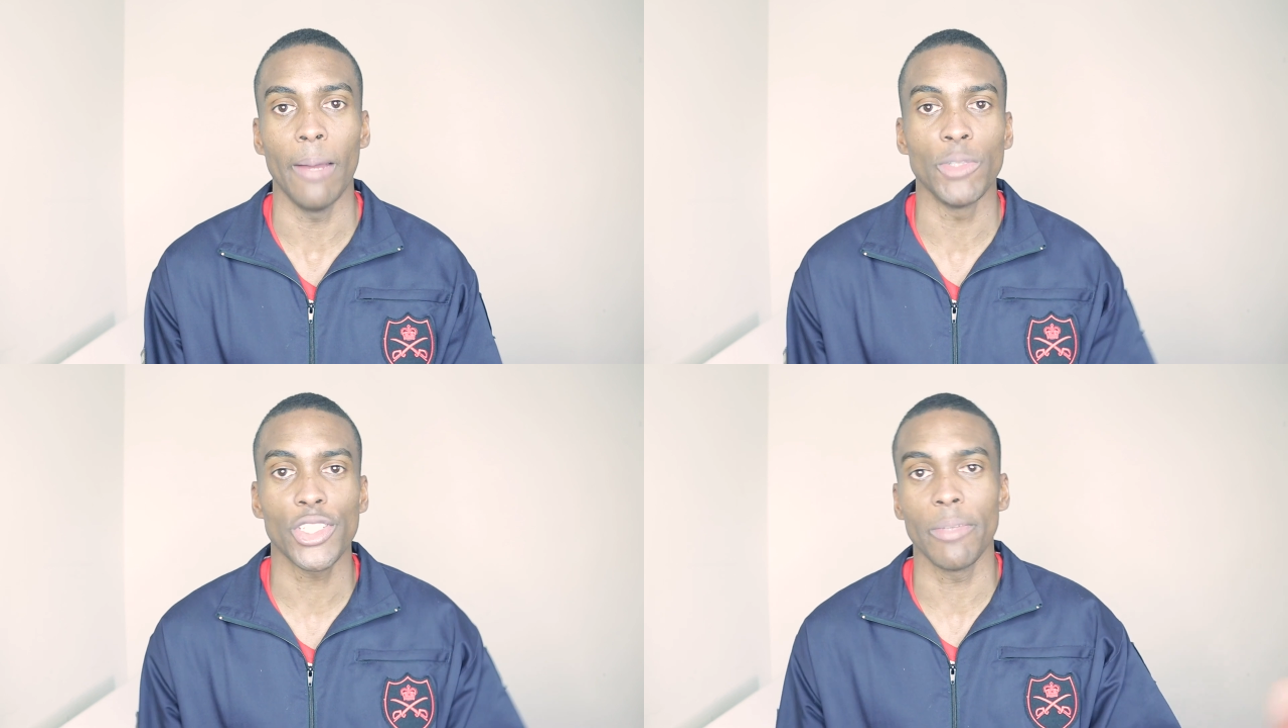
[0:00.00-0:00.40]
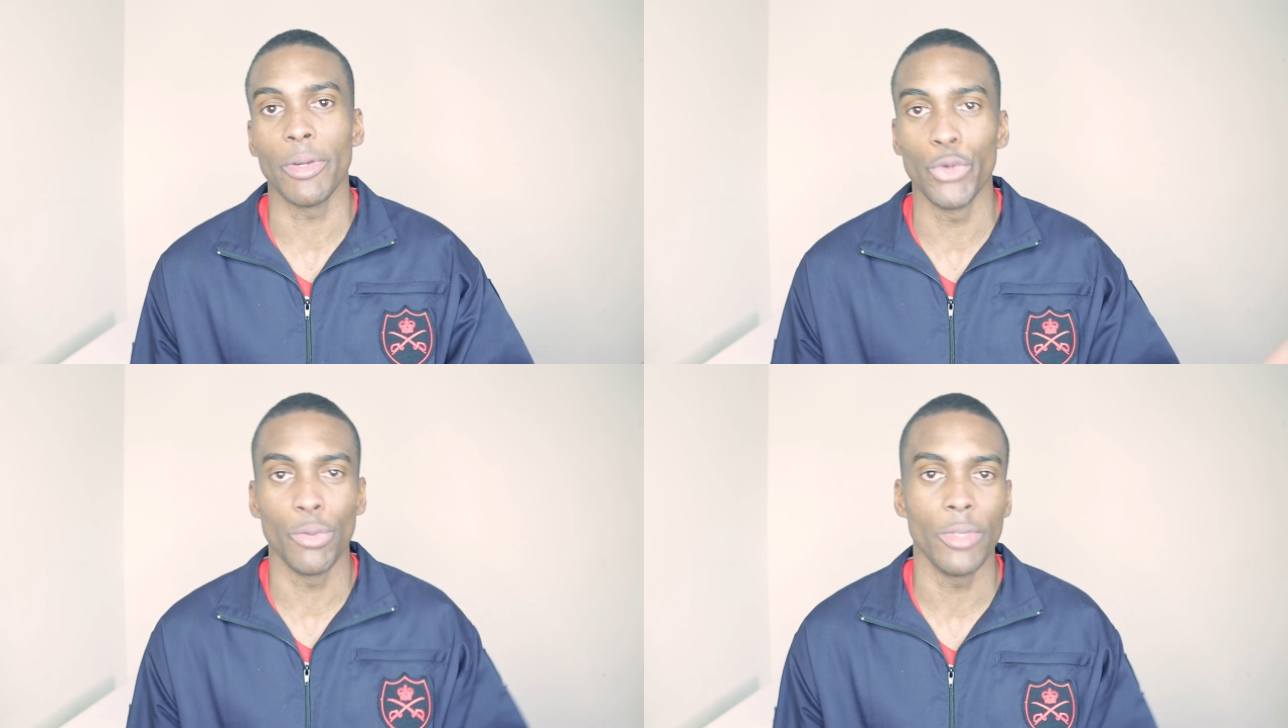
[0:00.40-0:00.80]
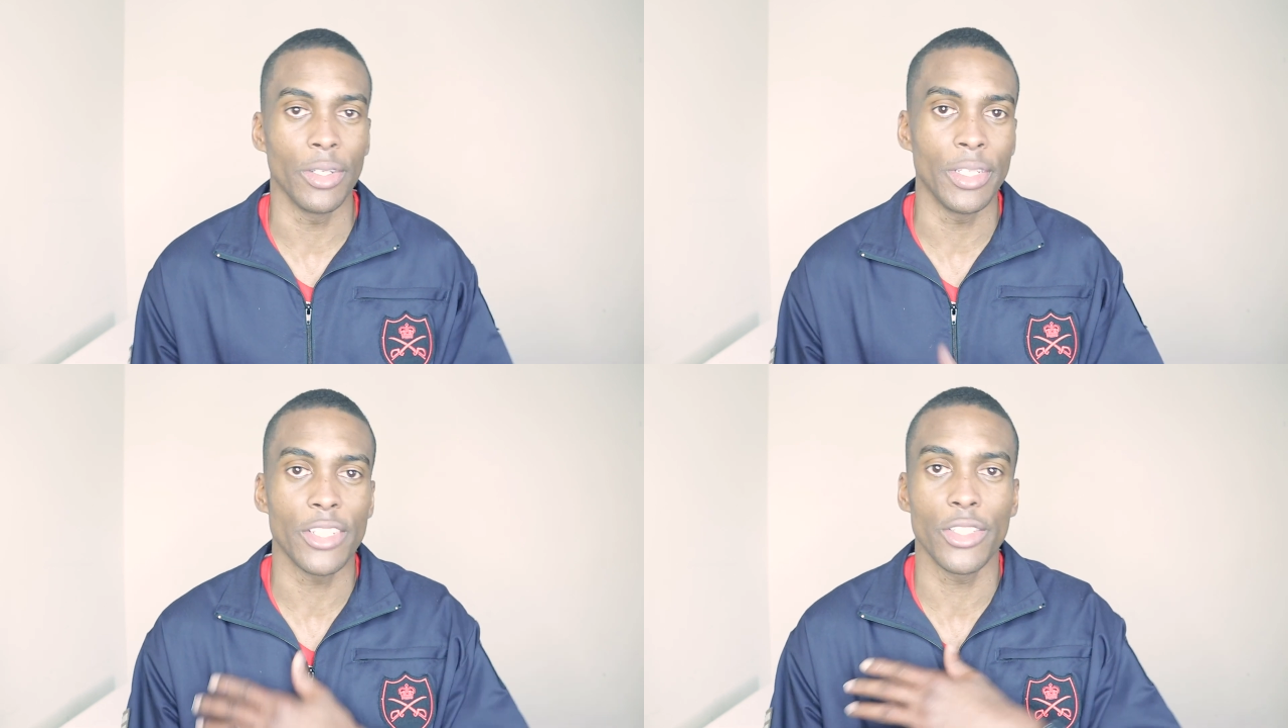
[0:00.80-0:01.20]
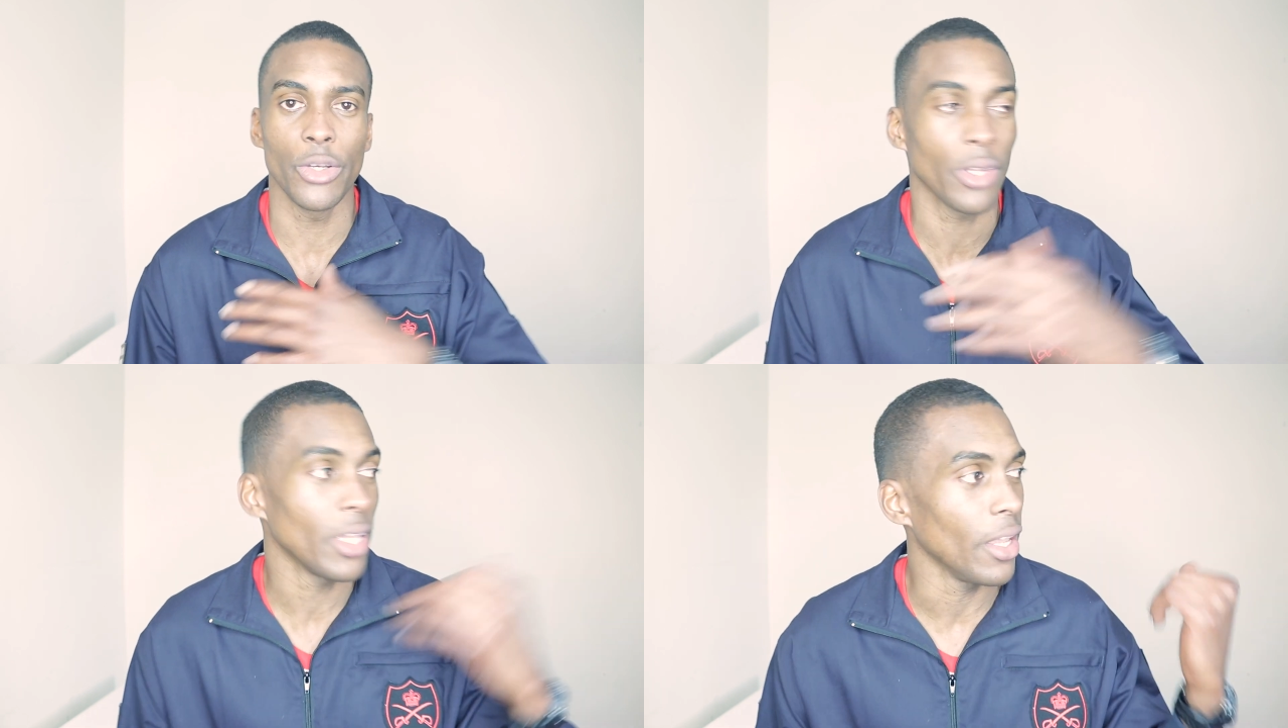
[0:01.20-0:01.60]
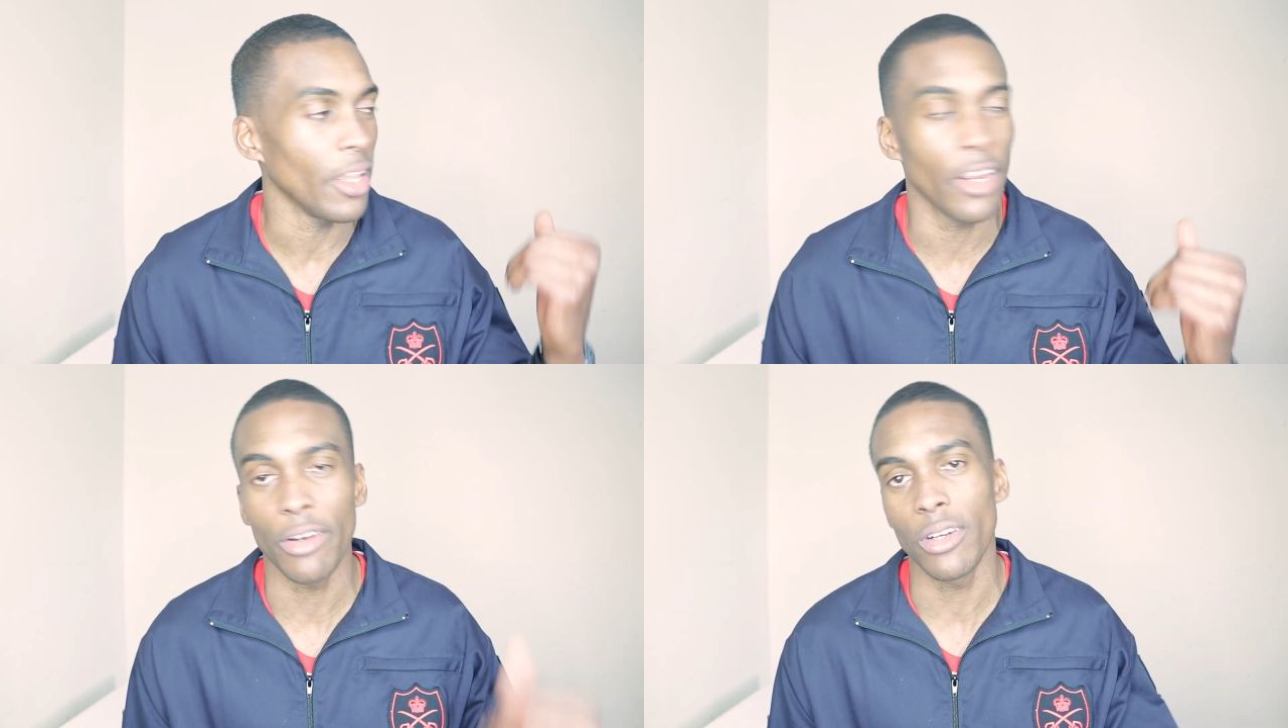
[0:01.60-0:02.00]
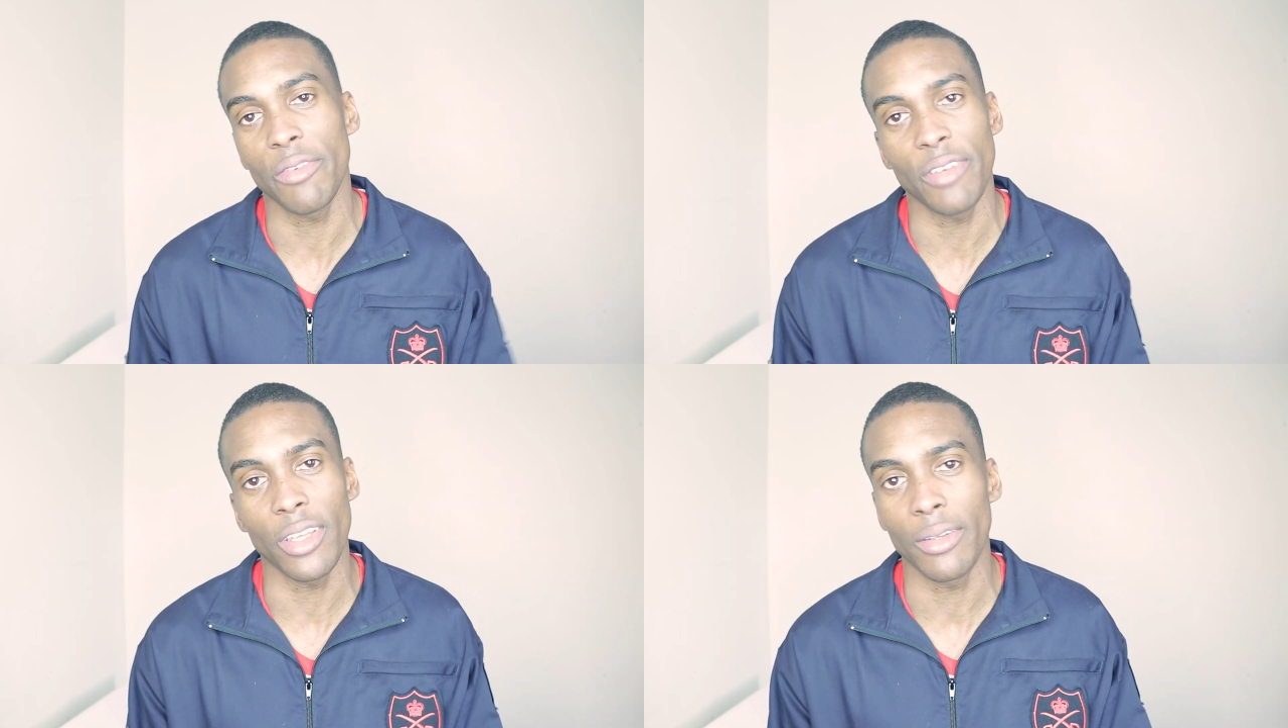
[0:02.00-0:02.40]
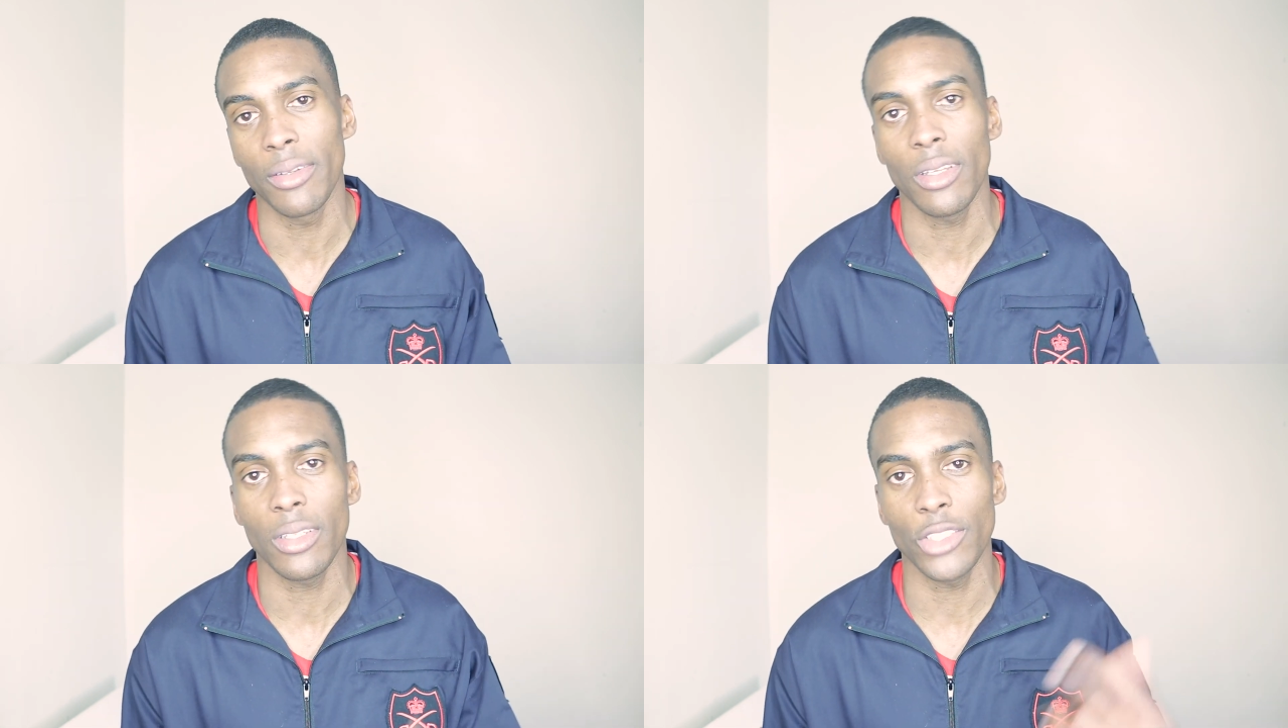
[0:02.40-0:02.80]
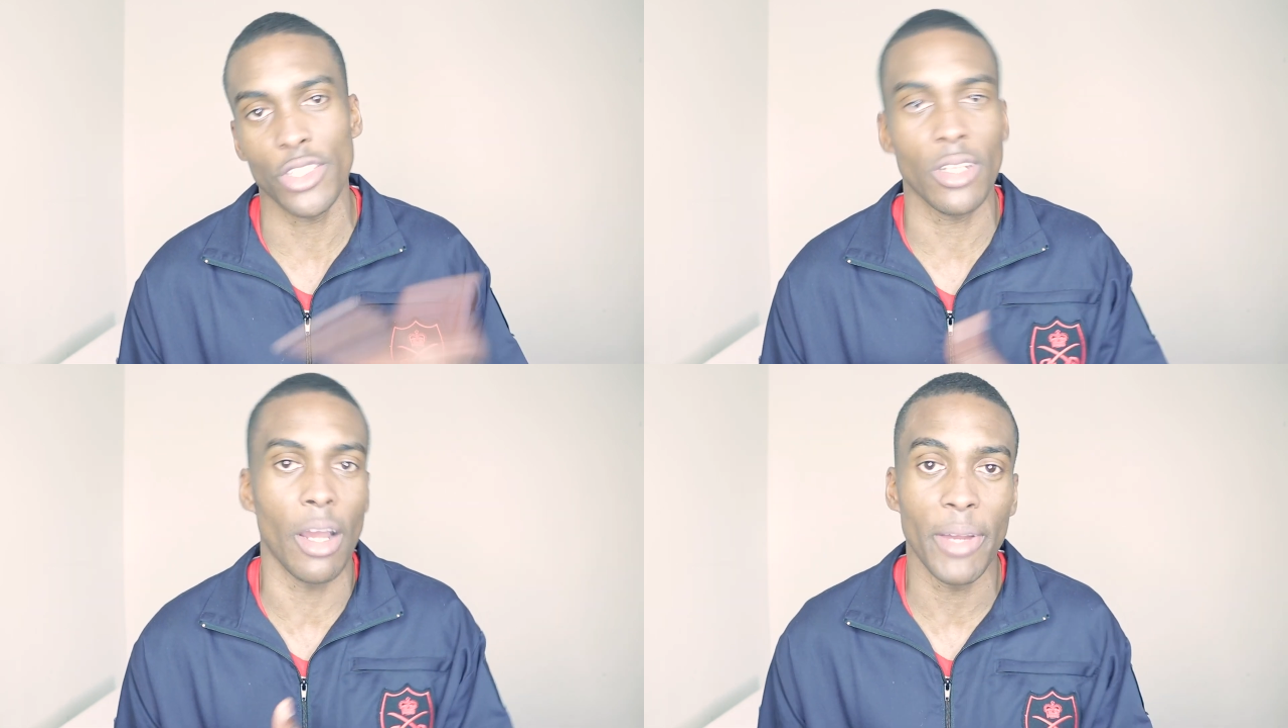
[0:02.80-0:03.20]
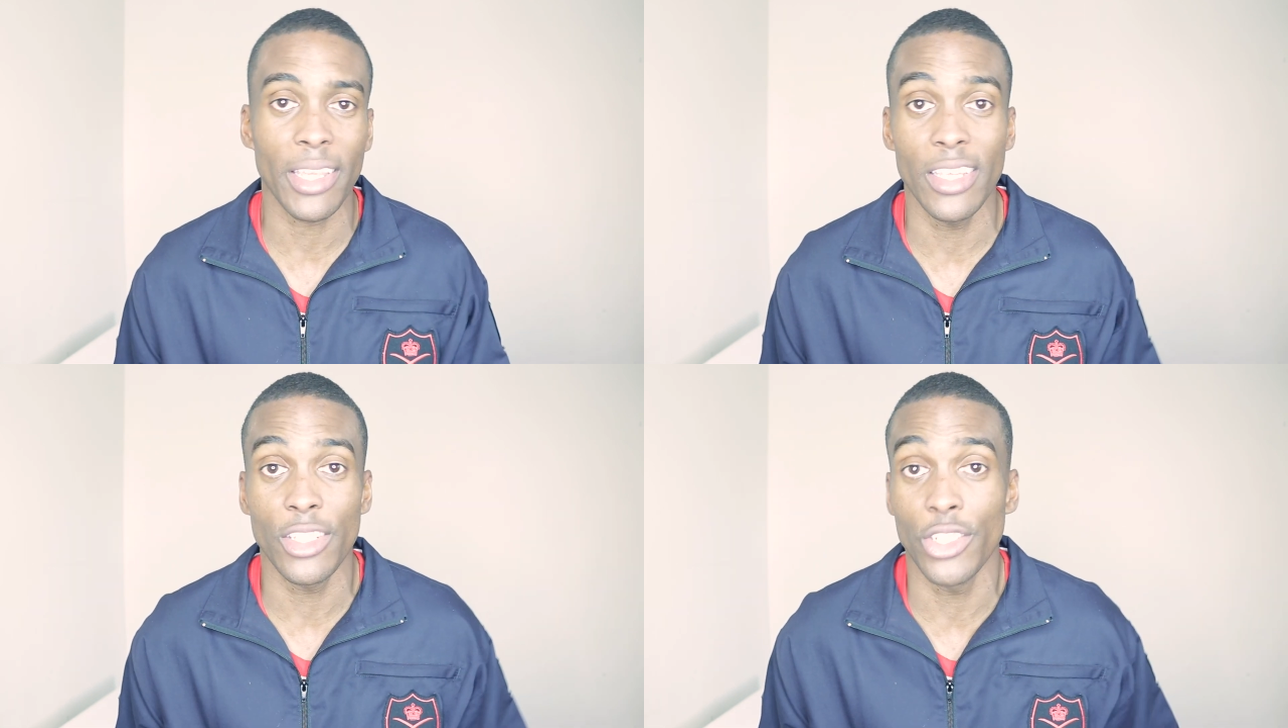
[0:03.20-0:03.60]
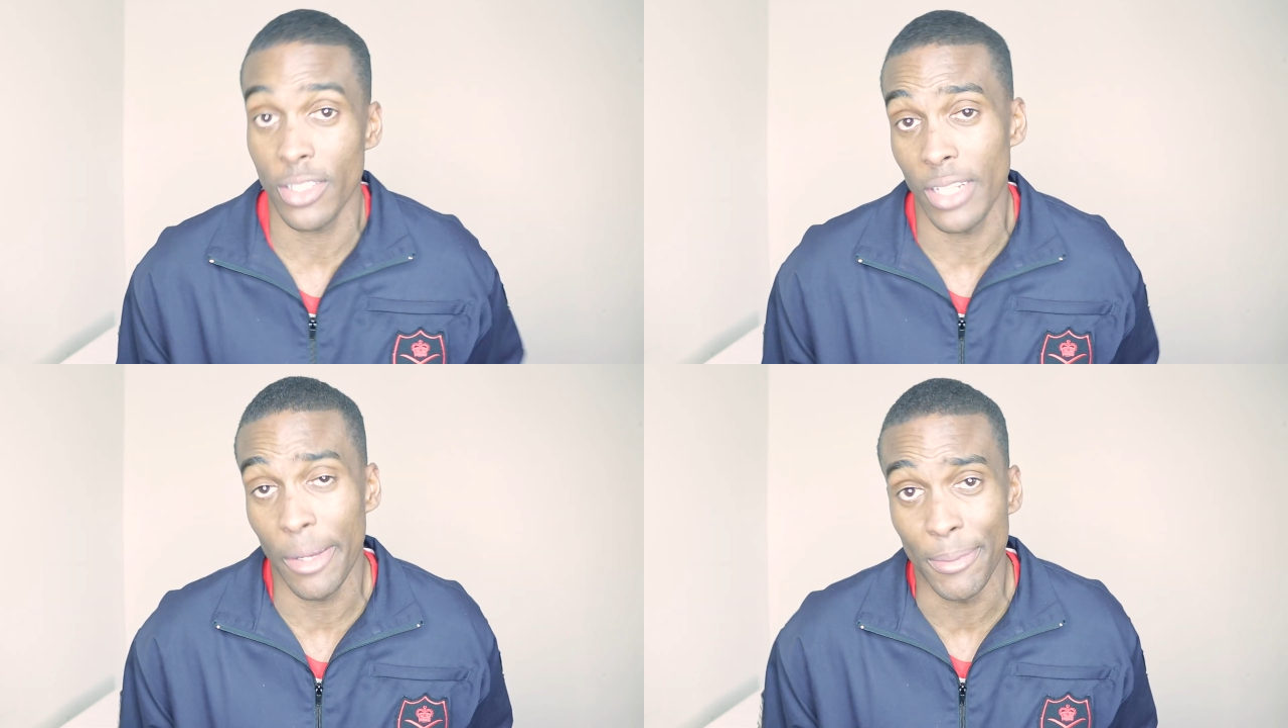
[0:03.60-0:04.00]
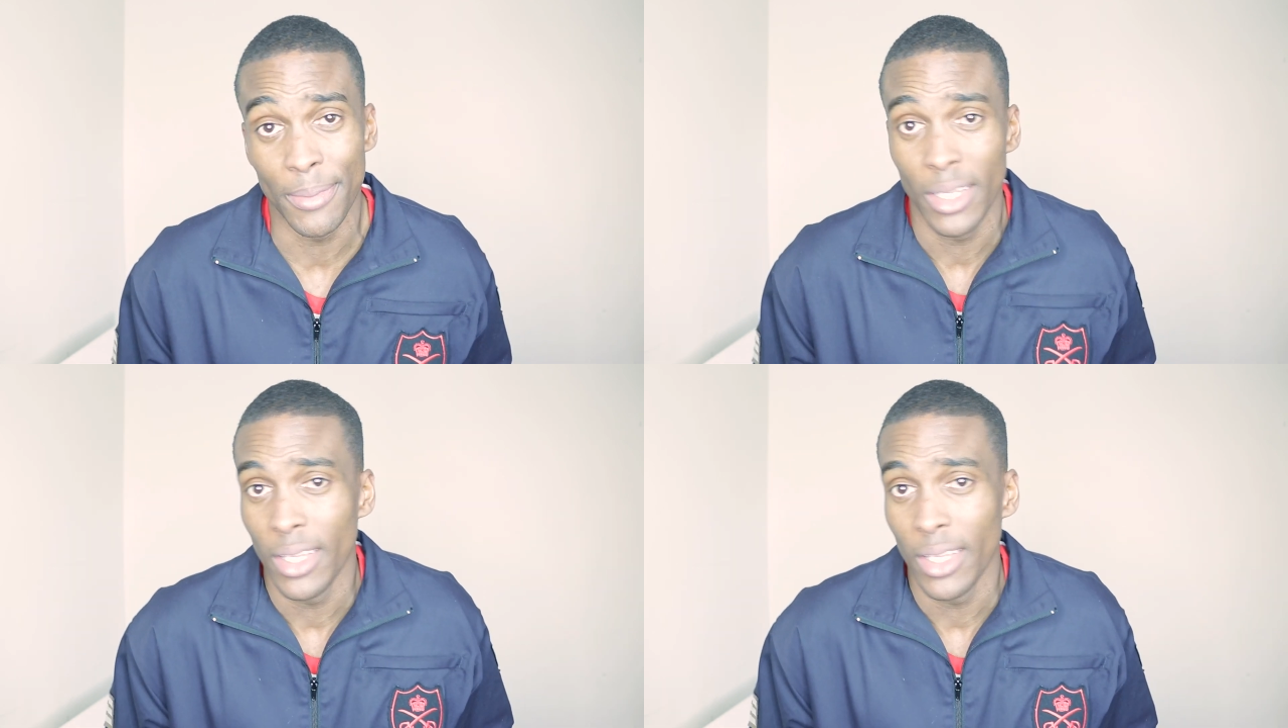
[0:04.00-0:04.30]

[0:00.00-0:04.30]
I'm just in my room now. There's no kit here or nothing. Just got my keys just now.